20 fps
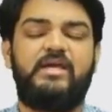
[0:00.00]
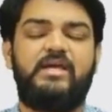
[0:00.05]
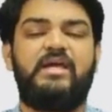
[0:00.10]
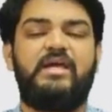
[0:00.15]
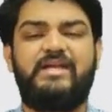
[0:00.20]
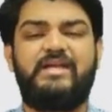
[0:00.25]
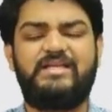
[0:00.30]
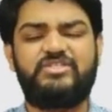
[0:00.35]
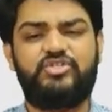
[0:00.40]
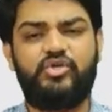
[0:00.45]

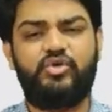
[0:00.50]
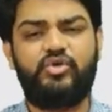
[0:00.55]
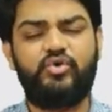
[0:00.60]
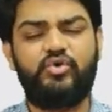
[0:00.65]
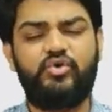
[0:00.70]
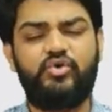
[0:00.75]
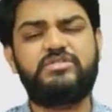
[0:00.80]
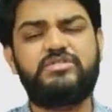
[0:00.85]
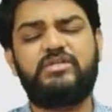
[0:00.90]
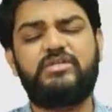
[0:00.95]
It is
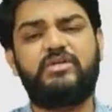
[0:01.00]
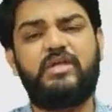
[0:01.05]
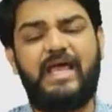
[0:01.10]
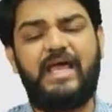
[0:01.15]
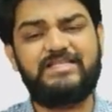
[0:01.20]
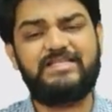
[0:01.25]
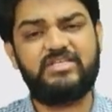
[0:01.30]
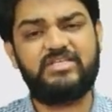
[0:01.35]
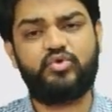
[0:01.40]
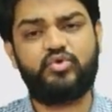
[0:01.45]
used
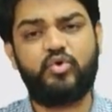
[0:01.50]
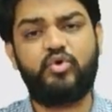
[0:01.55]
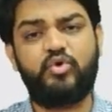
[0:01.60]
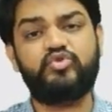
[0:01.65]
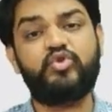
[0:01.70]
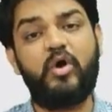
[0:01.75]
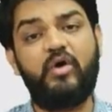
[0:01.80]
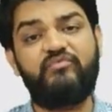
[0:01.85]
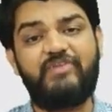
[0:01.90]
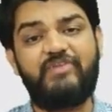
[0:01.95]
as a
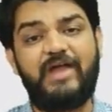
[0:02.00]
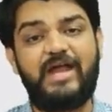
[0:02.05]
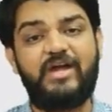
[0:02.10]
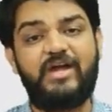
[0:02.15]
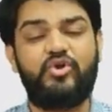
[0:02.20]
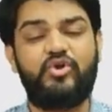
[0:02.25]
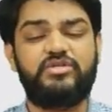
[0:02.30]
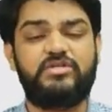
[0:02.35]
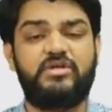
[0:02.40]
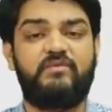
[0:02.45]
source of
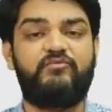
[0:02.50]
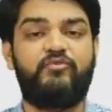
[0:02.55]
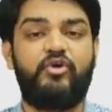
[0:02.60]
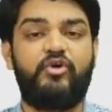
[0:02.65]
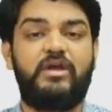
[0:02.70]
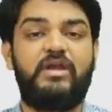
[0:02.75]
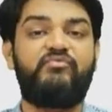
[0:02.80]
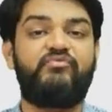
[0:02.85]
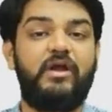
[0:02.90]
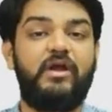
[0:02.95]
nitrogen for
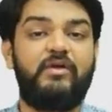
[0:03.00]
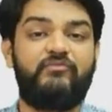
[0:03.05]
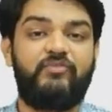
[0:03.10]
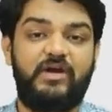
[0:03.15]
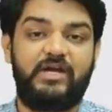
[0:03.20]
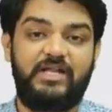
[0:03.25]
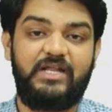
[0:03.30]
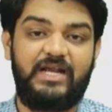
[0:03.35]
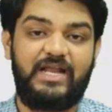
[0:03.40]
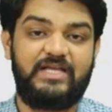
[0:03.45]
different
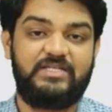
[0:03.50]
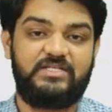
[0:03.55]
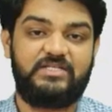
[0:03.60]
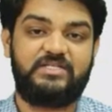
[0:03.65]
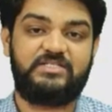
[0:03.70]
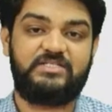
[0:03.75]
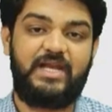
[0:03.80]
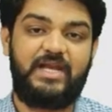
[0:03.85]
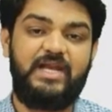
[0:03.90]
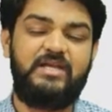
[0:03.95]

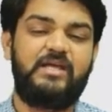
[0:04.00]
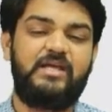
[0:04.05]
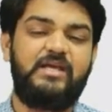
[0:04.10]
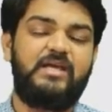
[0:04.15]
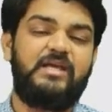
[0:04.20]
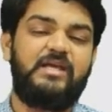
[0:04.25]
fertilizers, right?